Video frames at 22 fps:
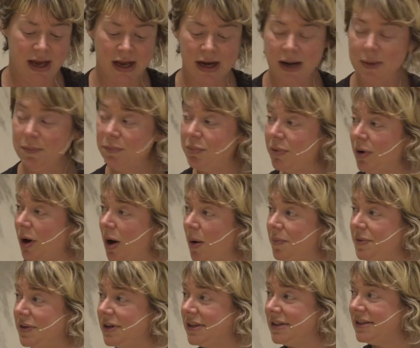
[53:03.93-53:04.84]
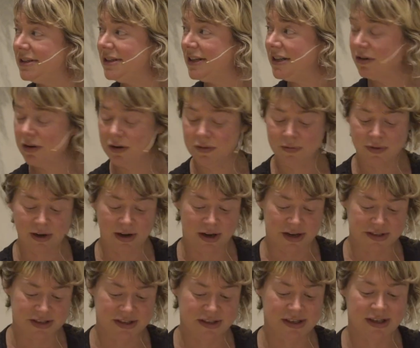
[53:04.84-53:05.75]
and I'm propped at zero
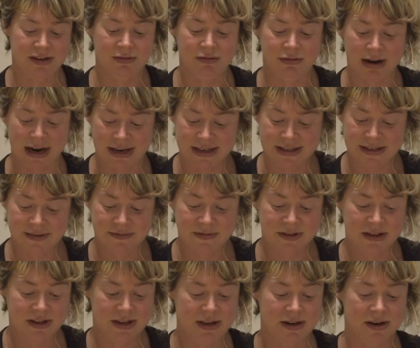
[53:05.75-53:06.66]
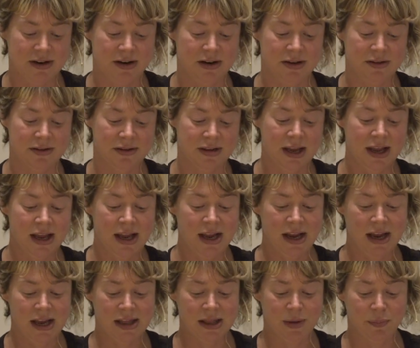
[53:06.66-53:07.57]
velocity relative to the Earth
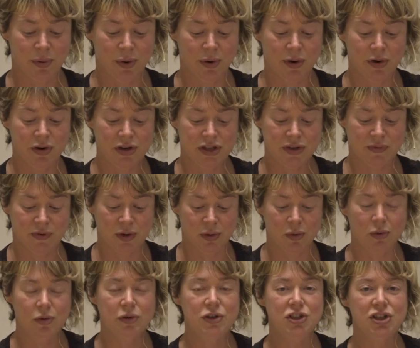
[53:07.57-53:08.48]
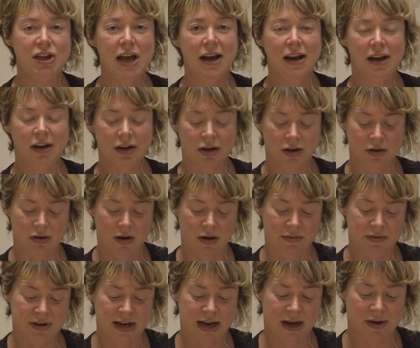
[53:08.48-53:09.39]
in the porch of an old Shetland
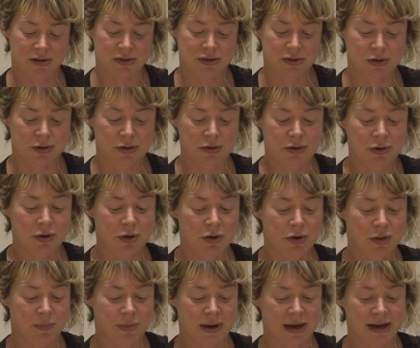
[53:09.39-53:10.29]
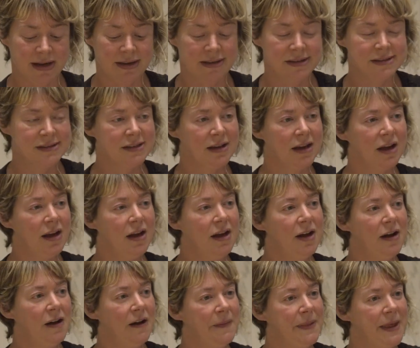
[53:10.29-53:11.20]
croft house called Northbanks
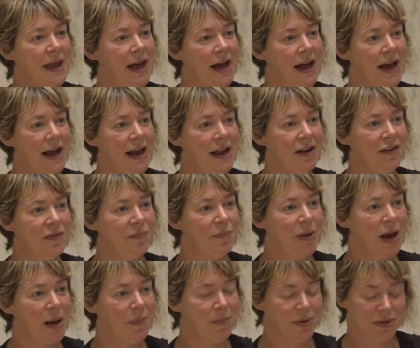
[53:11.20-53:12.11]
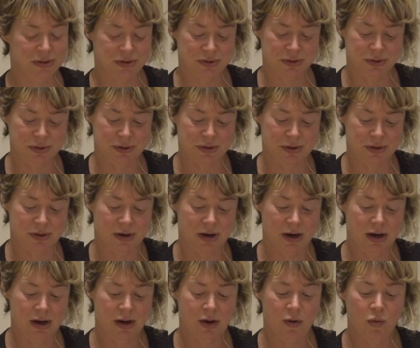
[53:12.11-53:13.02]
on the Isle of Papastour,
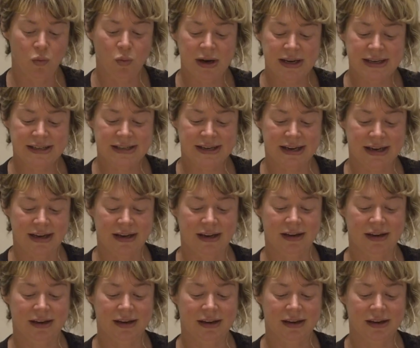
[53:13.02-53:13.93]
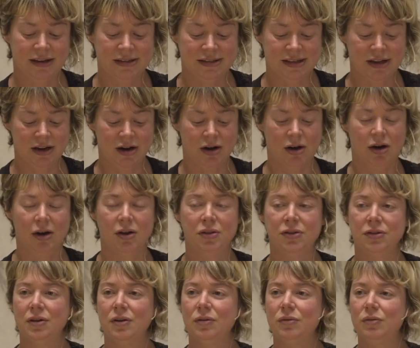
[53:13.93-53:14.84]
waiting as the
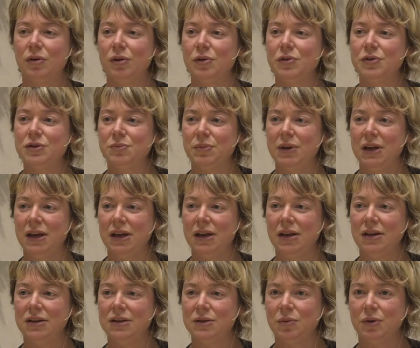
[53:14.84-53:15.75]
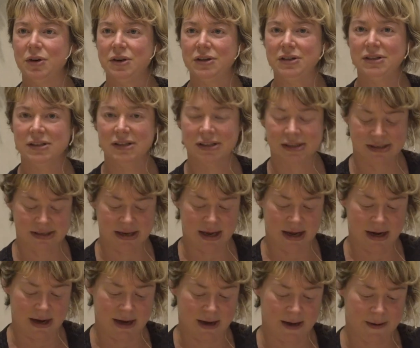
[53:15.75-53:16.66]
Earth rolls me towards the
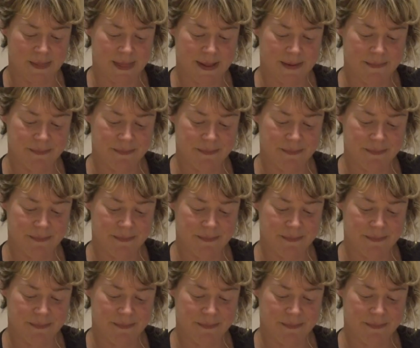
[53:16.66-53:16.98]
sun.